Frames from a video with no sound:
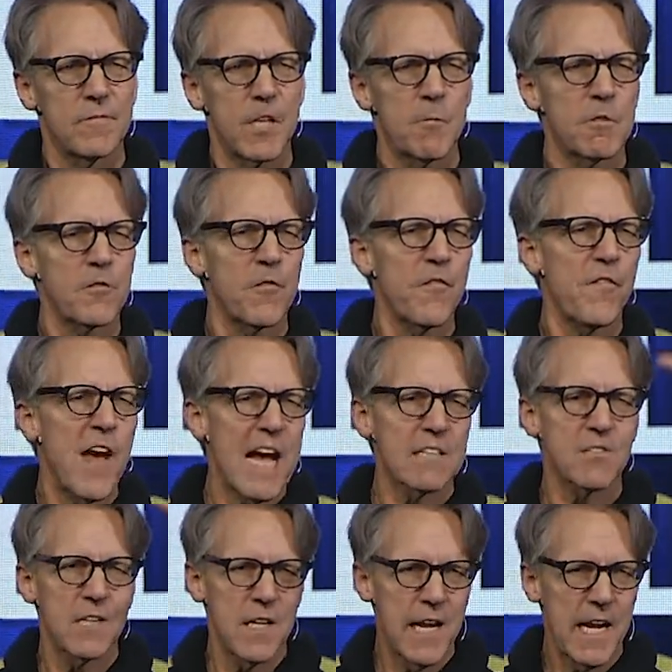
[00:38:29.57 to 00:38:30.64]
He was
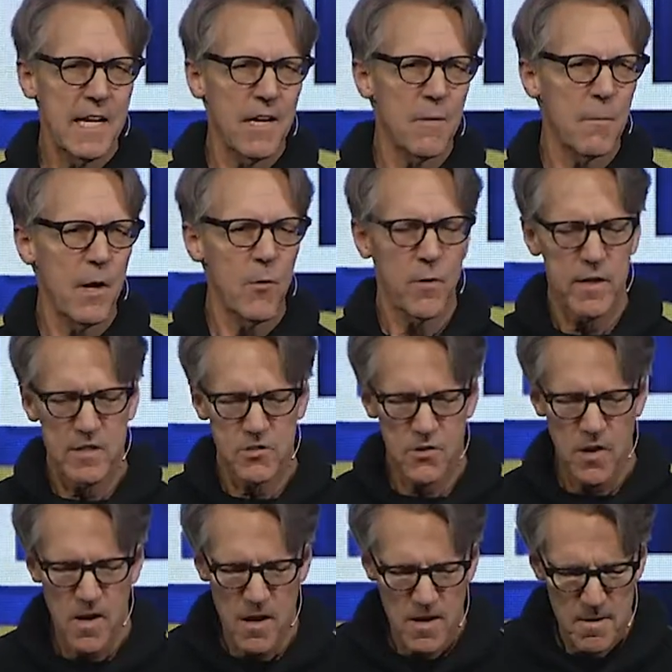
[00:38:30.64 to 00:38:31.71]
fascinated by what he
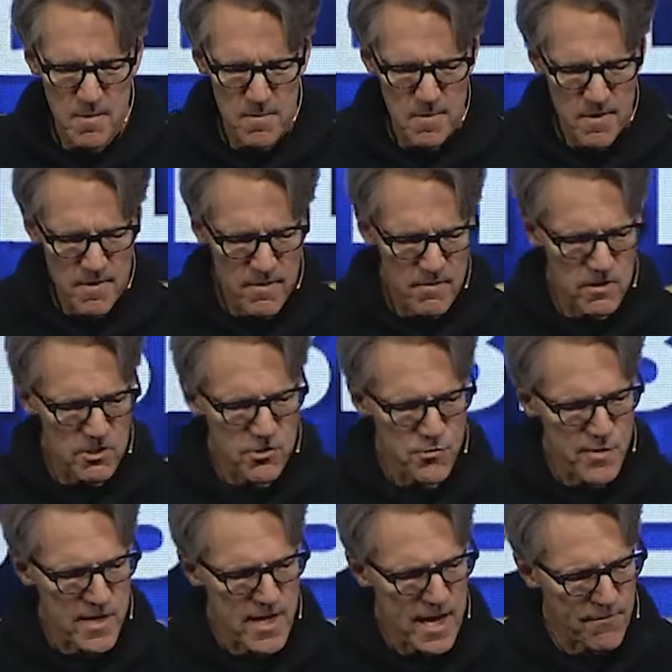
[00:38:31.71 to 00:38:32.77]
saw. Verse
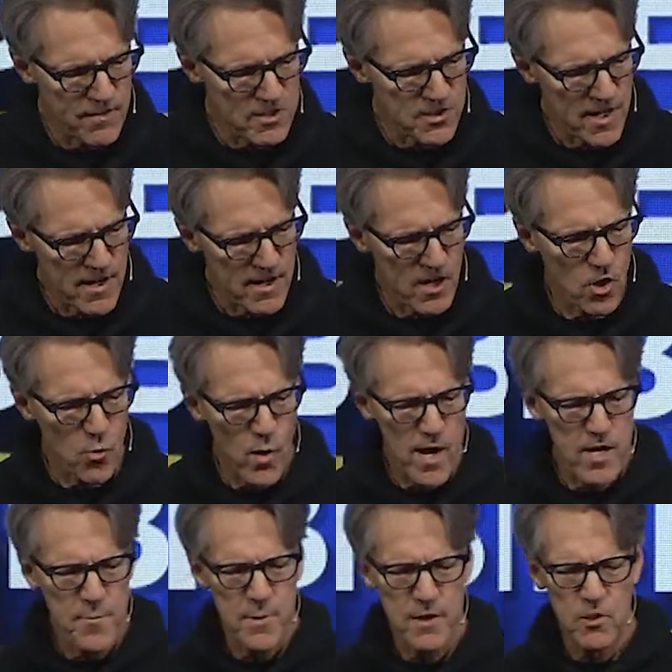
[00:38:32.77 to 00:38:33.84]
three, David sent and
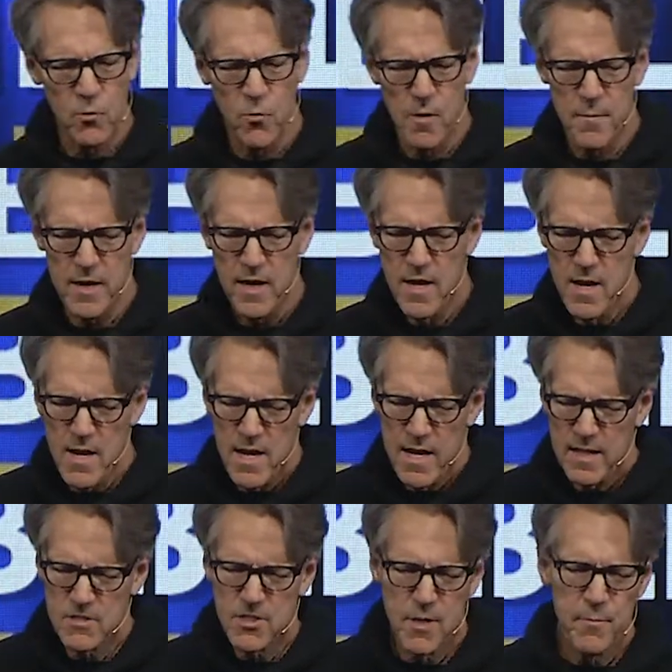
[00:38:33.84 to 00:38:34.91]
inquired about the woman,
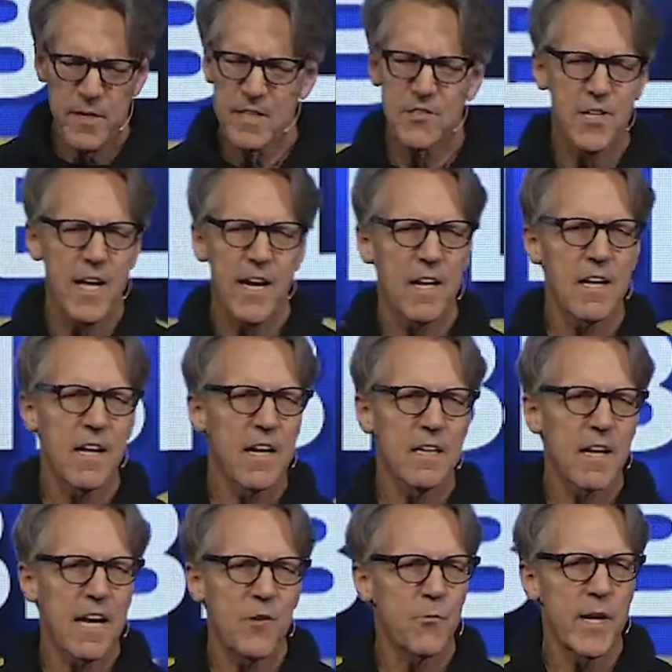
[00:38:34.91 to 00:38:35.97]
and somebody said,
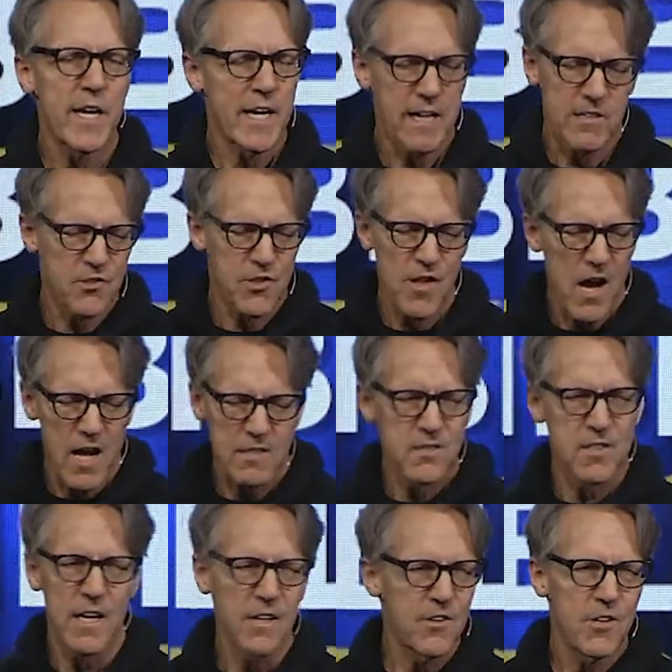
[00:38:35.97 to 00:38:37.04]
like reading his
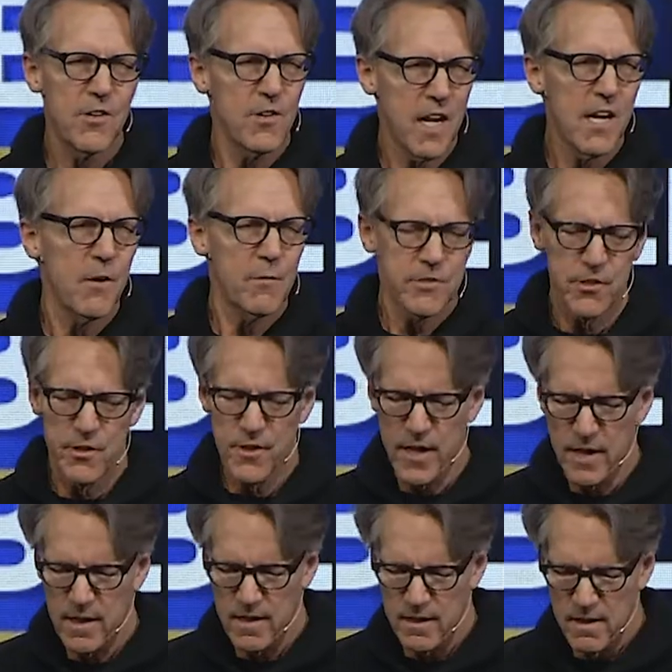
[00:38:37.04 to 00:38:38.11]
thoughts, like, dude, I know what you're
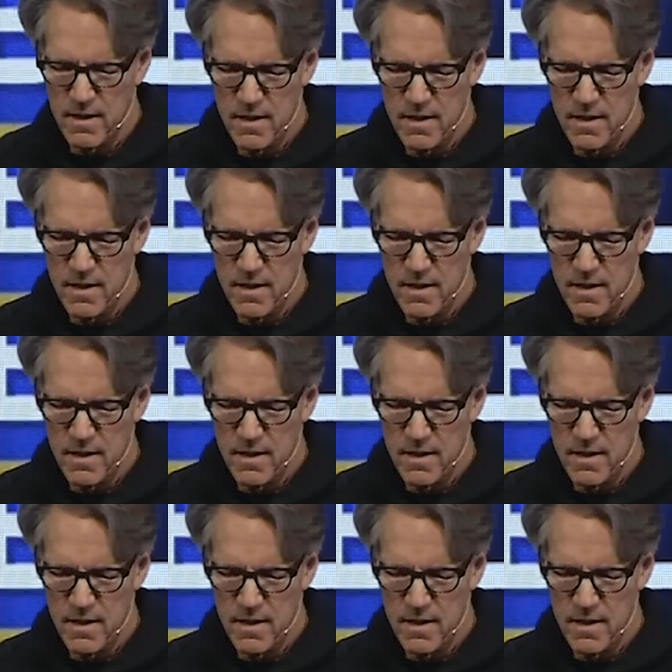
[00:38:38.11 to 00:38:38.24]
thinking.